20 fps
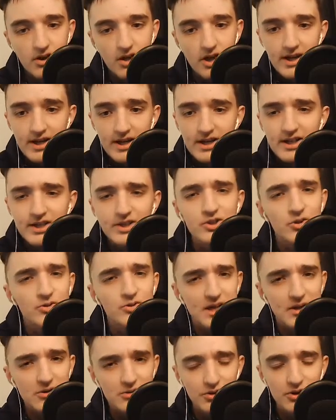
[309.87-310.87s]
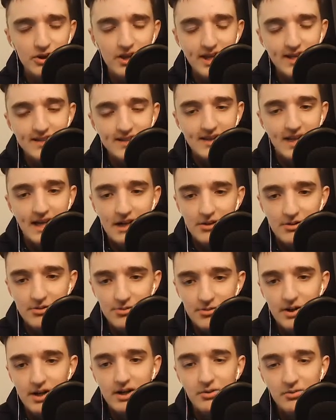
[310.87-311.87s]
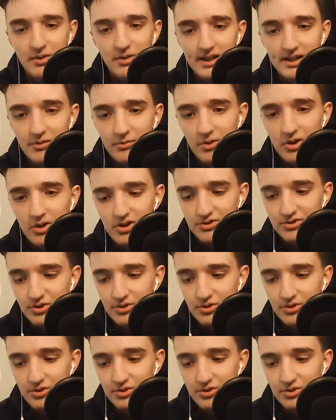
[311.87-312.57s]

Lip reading: it shows how good it is and how well it works.